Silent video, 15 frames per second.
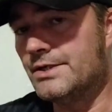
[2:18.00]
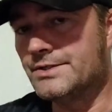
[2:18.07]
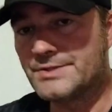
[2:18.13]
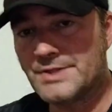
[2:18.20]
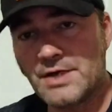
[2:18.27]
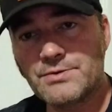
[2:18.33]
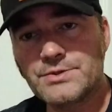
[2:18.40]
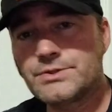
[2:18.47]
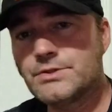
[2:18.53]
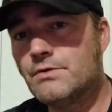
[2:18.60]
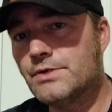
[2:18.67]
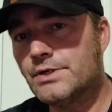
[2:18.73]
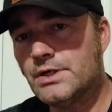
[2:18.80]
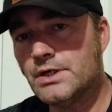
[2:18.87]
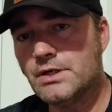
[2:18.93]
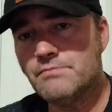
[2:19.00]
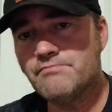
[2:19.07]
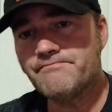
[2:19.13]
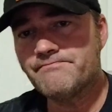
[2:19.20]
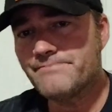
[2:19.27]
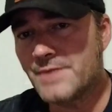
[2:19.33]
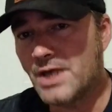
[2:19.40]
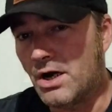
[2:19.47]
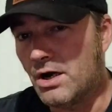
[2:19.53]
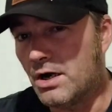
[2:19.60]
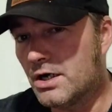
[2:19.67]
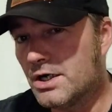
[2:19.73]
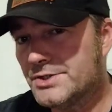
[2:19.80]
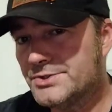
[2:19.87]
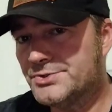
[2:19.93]
Is that what's going on?
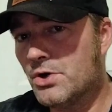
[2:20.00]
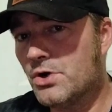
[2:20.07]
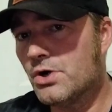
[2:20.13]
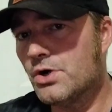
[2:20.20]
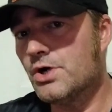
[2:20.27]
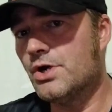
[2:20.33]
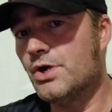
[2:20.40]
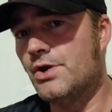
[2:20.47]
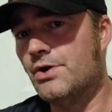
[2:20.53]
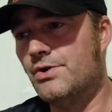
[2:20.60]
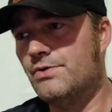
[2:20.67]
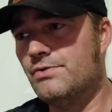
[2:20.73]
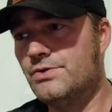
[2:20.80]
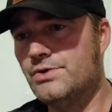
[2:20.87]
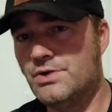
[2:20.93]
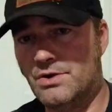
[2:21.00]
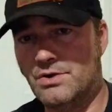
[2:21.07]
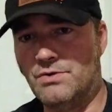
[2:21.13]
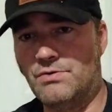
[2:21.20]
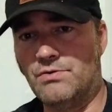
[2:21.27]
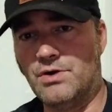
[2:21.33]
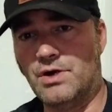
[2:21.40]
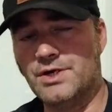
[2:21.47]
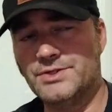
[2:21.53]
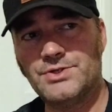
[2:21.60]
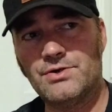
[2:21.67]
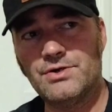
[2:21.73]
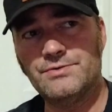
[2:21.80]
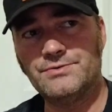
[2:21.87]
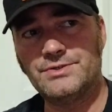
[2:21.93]
Odds are no.
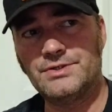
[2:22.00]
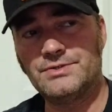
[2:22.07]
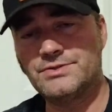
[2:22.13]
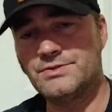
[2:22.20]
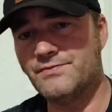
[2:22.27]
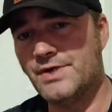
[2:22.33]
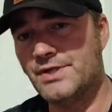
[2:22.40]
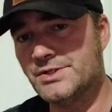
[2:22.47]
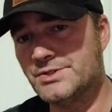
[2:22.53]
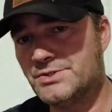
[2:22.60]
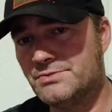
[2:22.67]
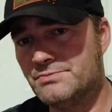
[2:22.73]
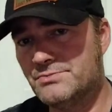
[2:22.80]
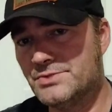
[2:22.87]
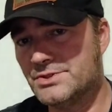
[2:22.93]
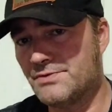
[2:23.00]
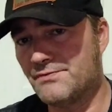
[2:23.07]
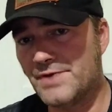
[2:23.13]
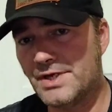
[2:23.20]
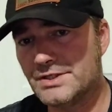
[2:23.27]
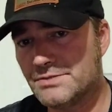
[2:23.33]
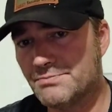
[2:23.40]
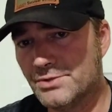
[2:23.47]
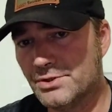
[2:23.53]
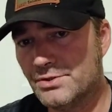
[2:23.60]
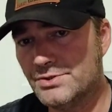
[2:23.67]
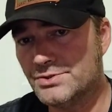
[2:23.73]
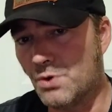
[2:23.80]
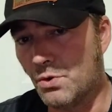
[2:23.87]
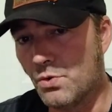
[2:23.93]
Odds are it's the surveillance surveillance
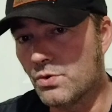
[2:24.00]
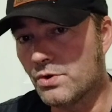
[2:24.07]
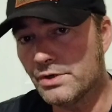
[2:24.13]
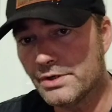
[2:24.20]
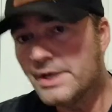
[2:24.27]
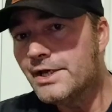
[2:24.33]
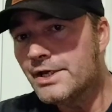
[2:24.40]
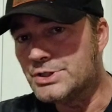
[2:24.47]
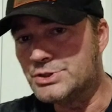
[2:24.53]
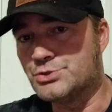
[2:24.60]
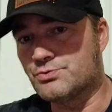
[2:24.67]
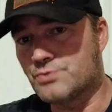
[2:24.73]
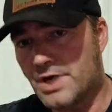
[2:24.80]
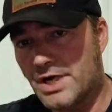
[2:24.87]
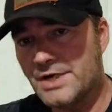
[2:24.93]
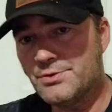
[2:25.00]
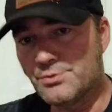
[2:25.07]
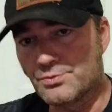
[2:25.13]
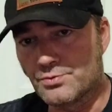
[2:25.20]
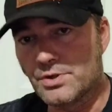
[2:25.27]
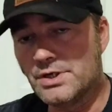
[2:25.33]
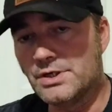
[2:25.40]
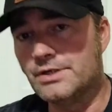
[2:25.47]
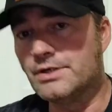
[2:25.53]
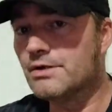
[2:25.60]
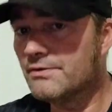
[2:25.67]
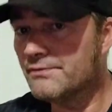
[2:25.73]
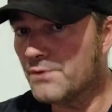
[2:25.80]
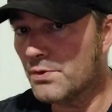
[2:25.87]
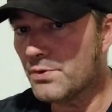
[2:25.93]
balloons or dry run
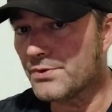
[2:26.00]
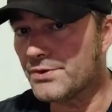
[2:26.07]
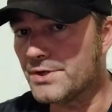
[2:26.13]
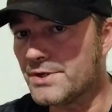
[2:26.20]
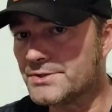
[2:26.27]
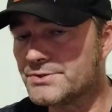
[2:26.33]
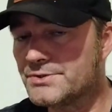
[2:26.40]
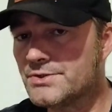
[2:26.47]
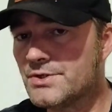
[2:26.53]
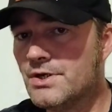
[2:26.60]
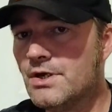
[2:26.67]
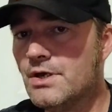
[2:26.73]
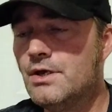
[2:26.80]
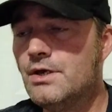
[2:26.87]
for this